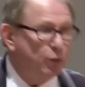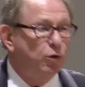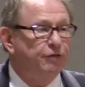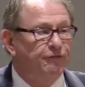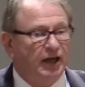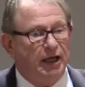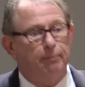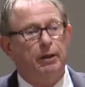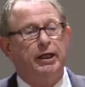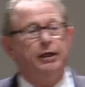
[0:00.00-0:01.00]
with
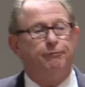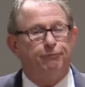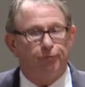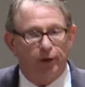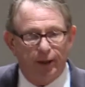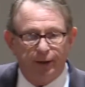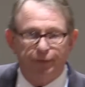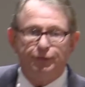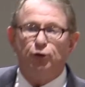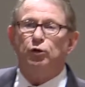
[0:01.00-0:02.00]
family and
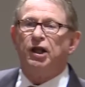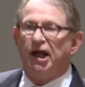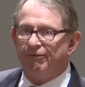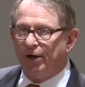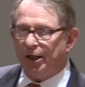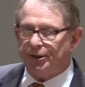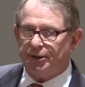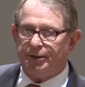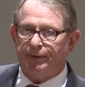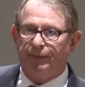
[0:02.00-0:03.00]
friends who love
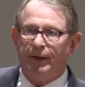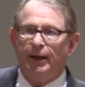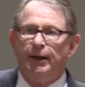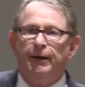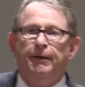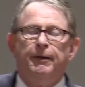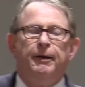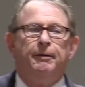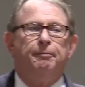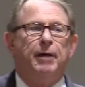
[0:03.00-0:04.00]
us.
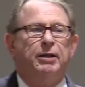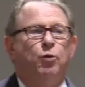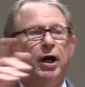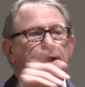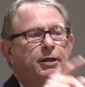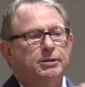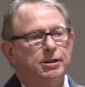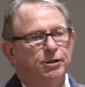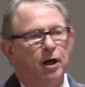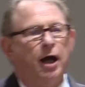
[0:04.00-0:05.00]
By the way, this
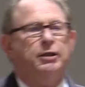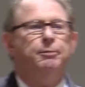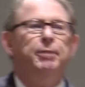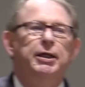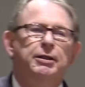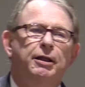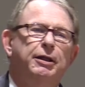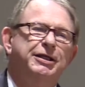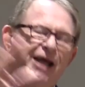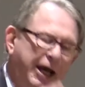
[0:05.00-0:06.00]
is not to be
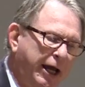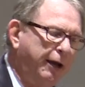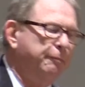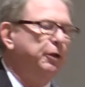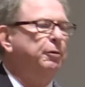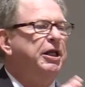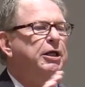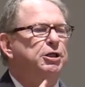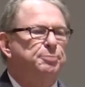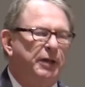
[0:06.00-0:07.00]
the time you need
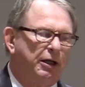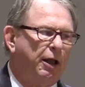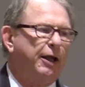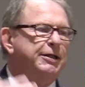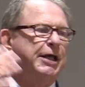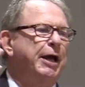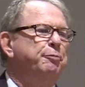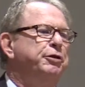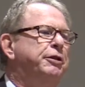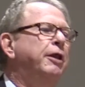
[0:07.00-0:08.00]
to spend a lot of time
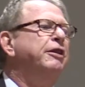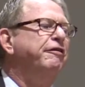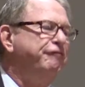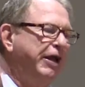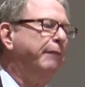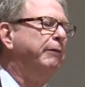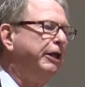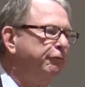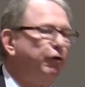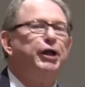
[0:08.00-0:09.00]
with the family
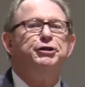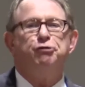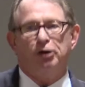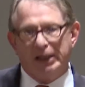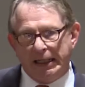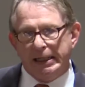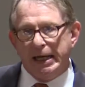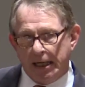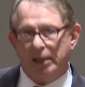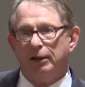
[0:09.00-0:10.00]
and friends who are
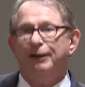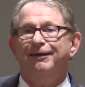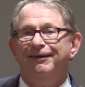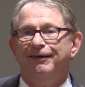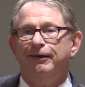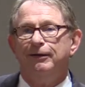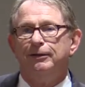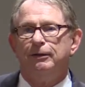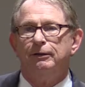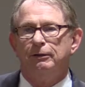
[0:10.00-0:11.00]
knee-deep.
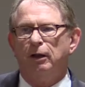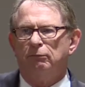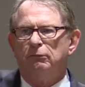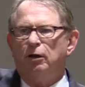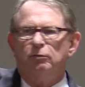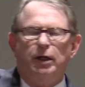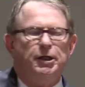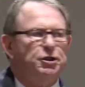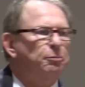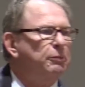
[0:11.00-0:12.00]
Don't
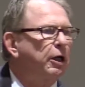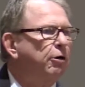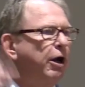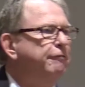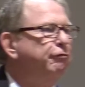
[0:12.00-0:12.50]
ditch them. They're great